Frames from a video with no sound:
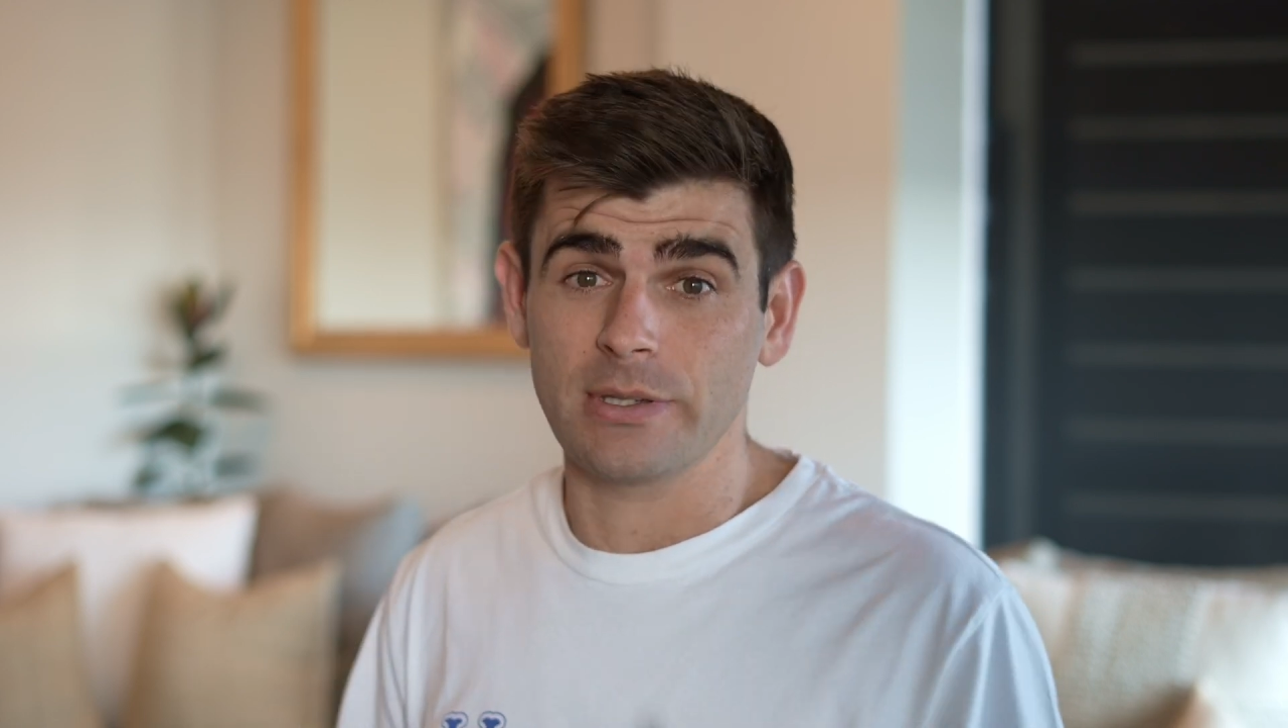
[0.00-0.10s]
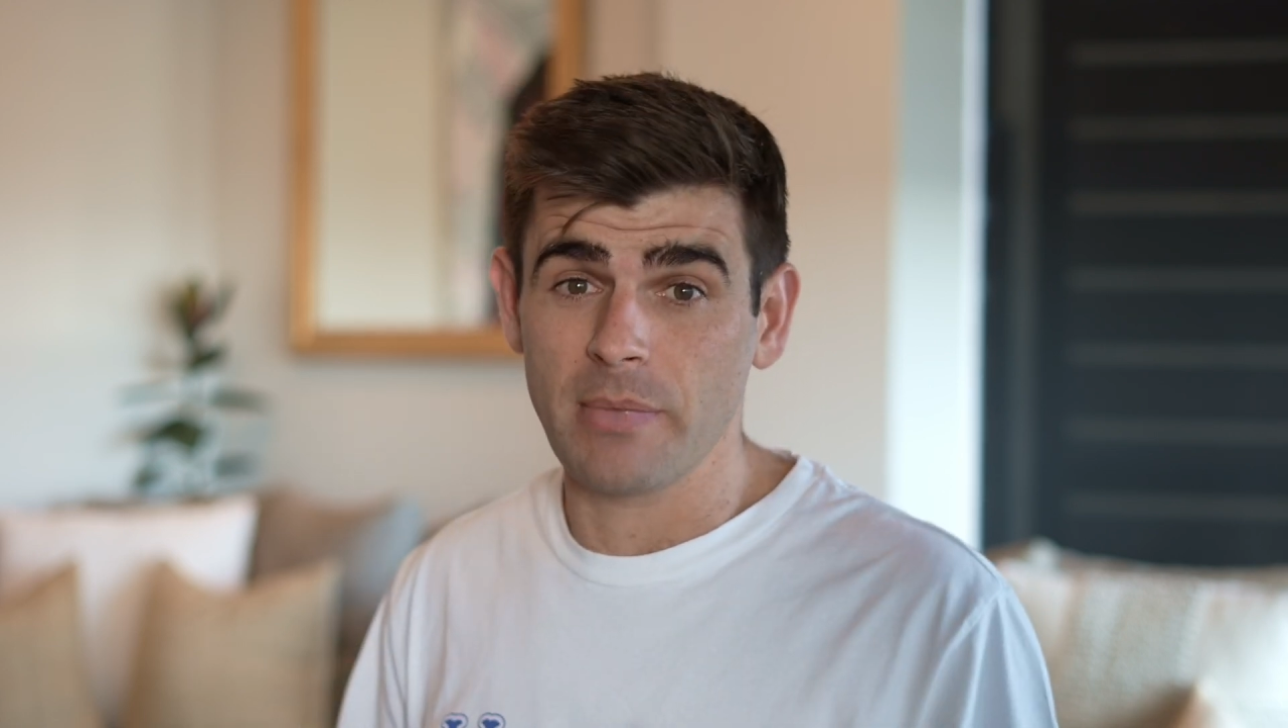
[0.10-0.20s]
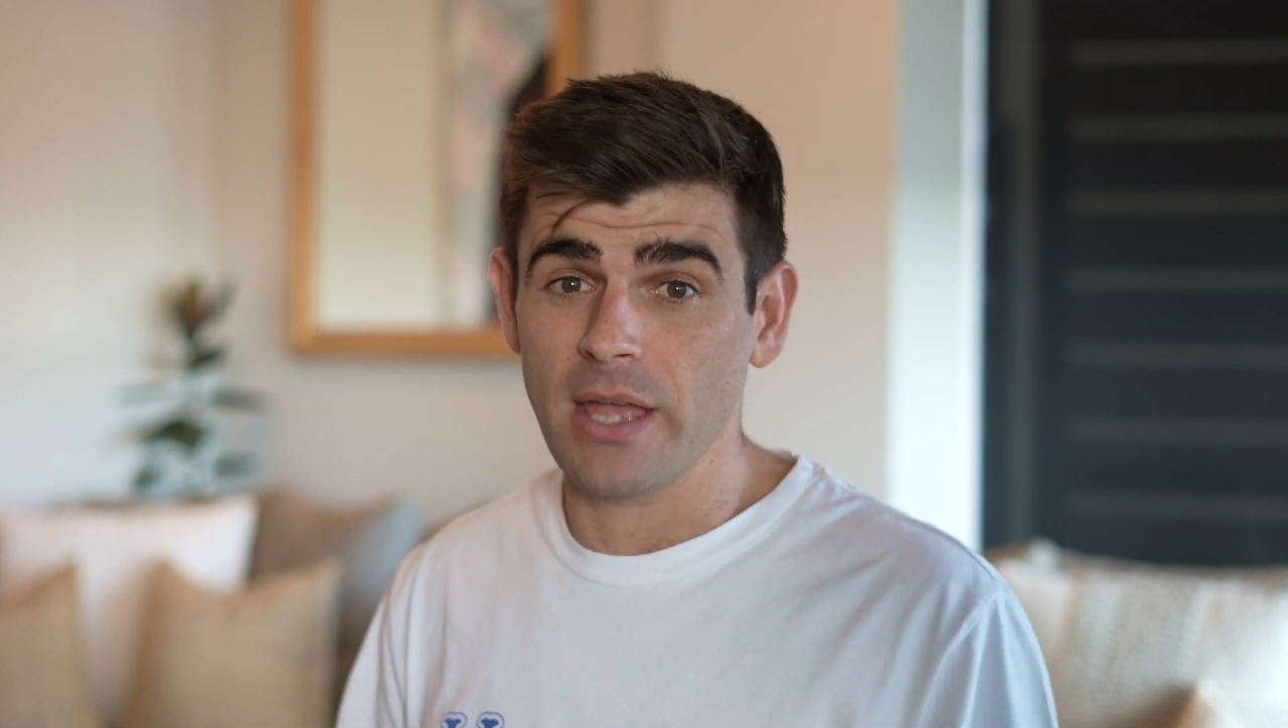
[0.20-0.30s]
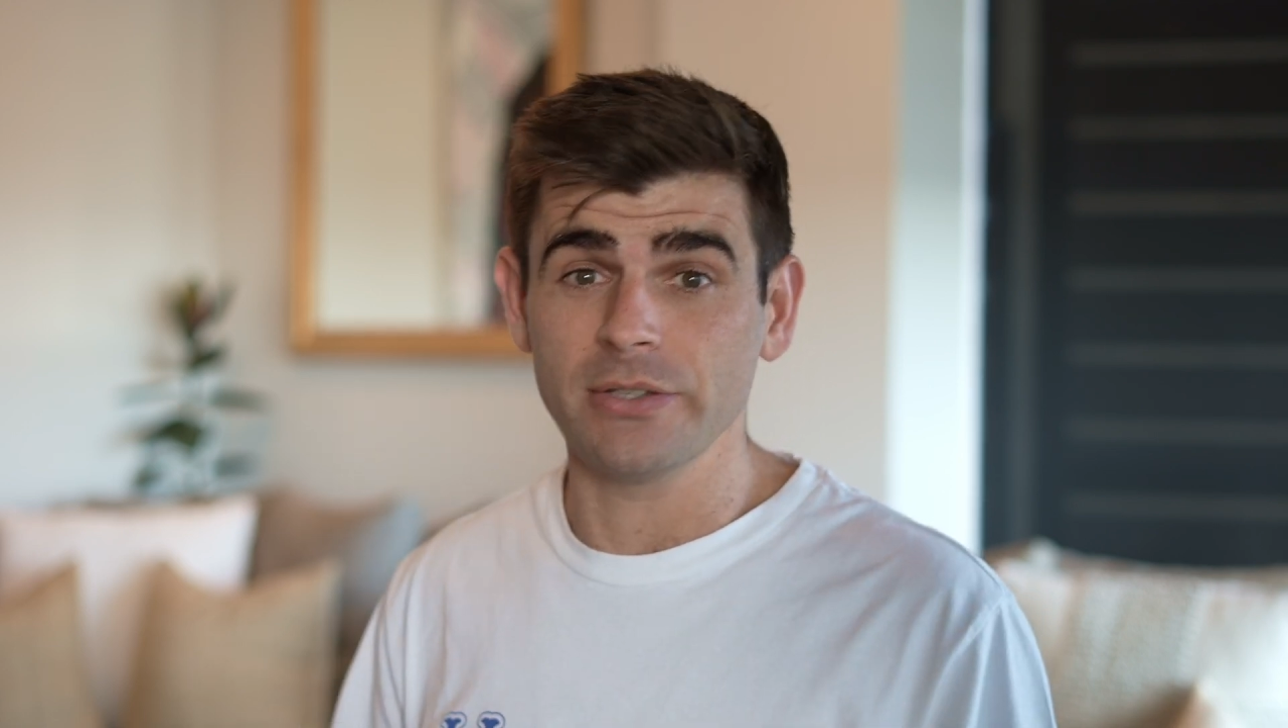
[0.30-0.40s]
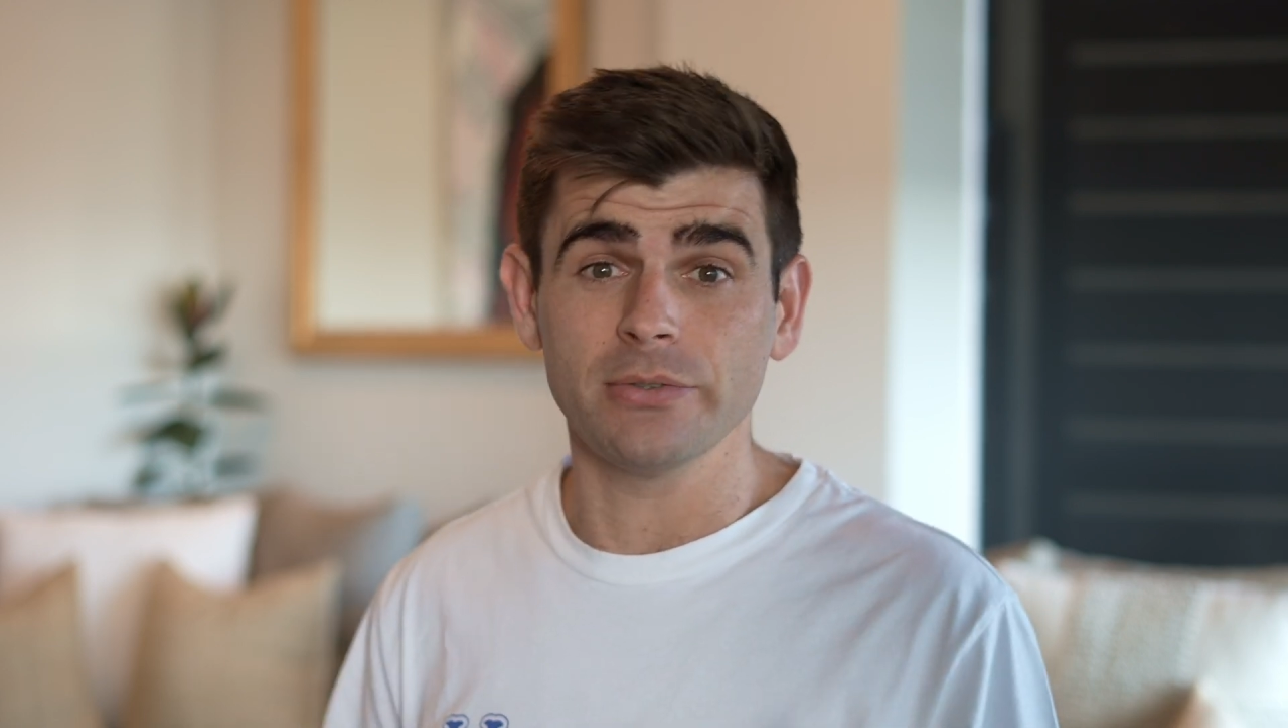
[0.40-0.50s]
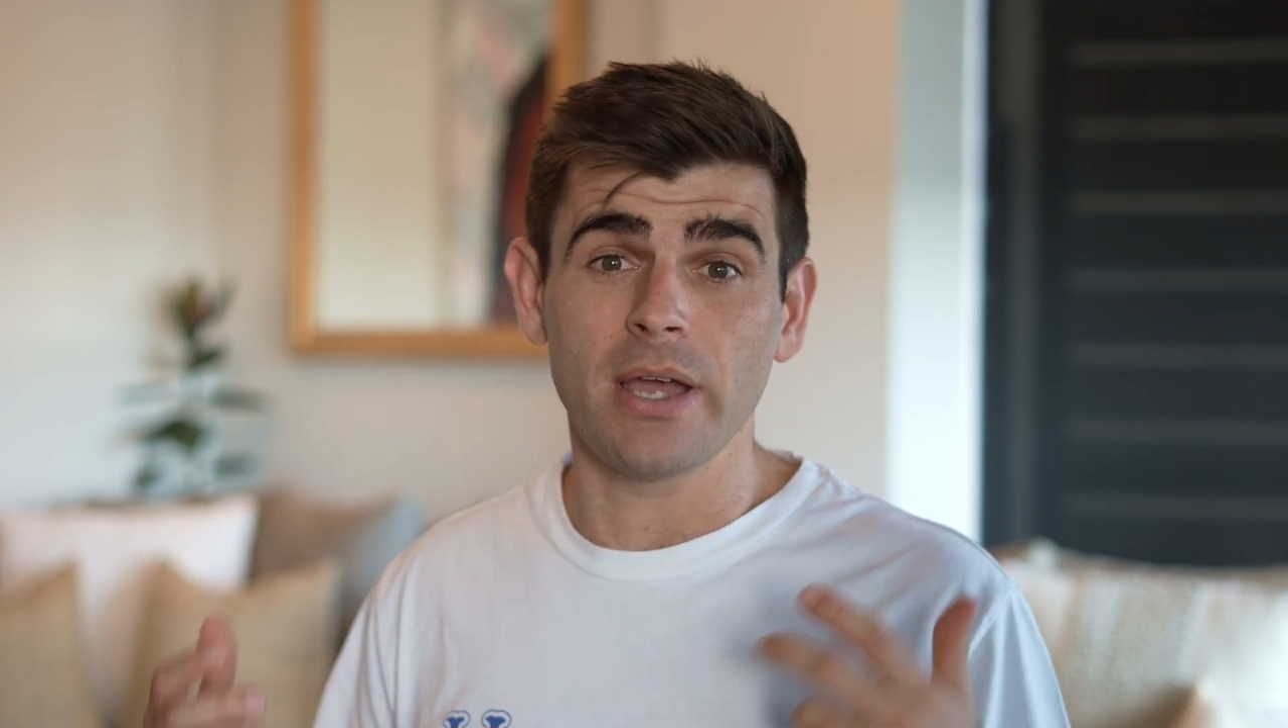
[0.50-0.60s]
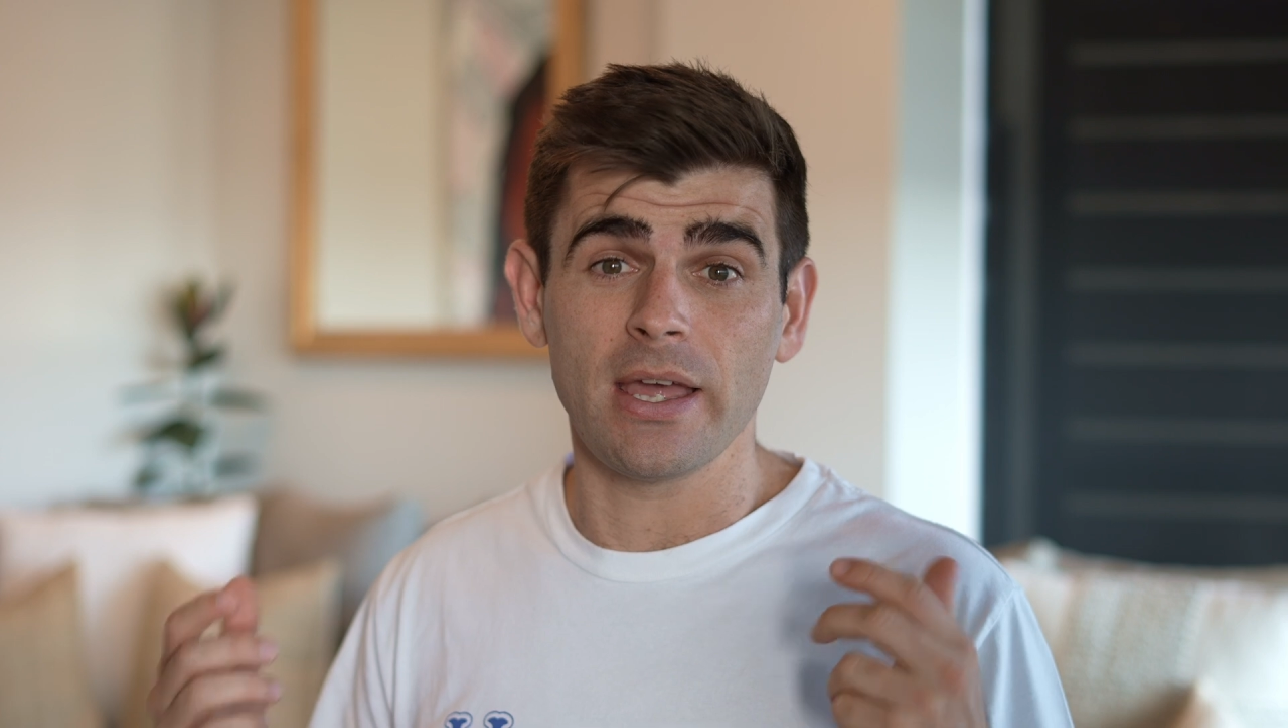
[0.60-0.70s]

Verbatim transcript: the manual